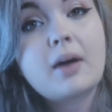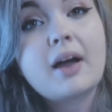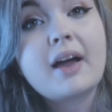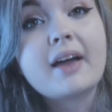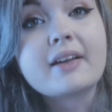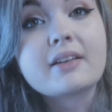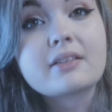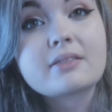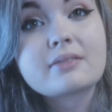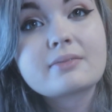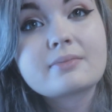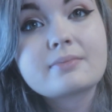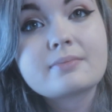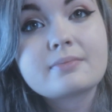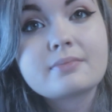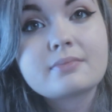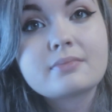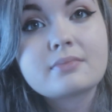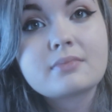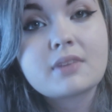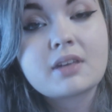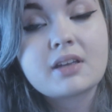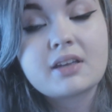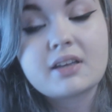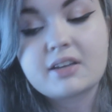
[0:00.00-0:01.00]
why.
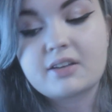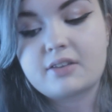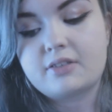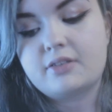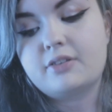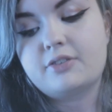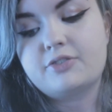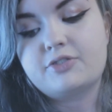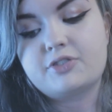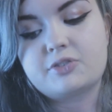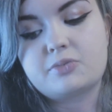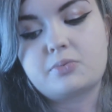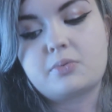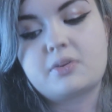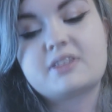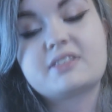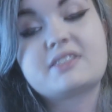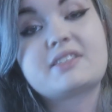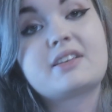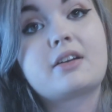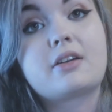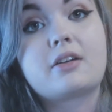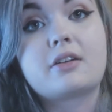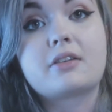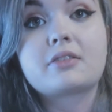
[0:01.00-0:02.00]
Are there just
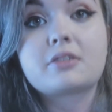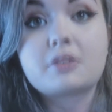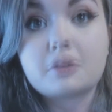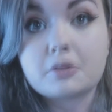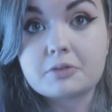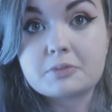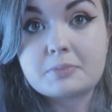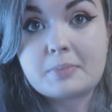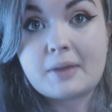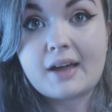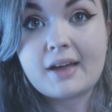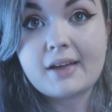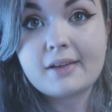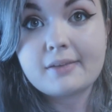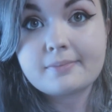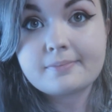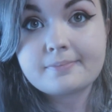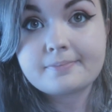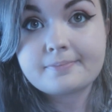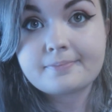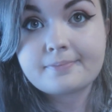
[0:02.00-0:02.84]
ones that aren't close by?